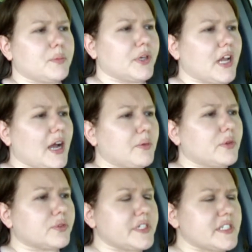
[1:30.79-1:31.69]
But I
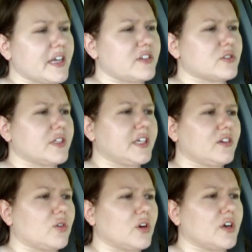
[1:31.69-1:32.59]
will reschedule it,
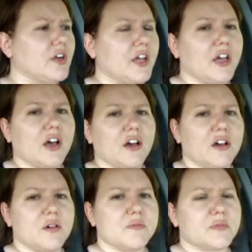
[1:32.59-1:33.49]
or
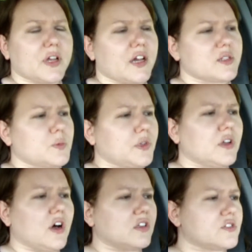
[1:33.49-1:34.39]
guys, we'll
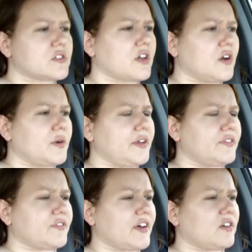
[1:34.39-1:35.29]
all just go,
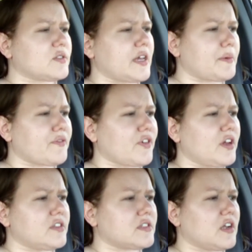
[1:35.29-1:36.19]
even if I don't take my
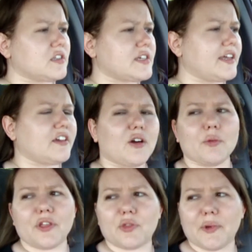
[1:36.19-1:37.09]
friends, and I'll take y'all
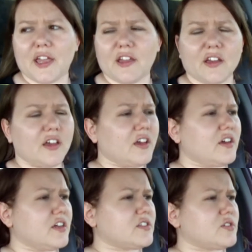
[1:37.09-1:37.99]
with me
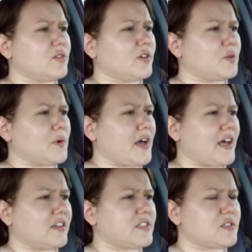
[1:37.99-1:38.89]
to the Goodwill
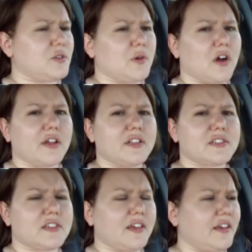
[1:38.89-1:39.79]
outlet so you all can
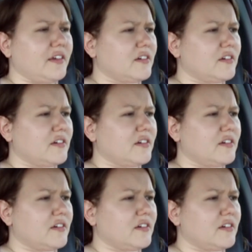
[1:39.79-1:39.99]
see.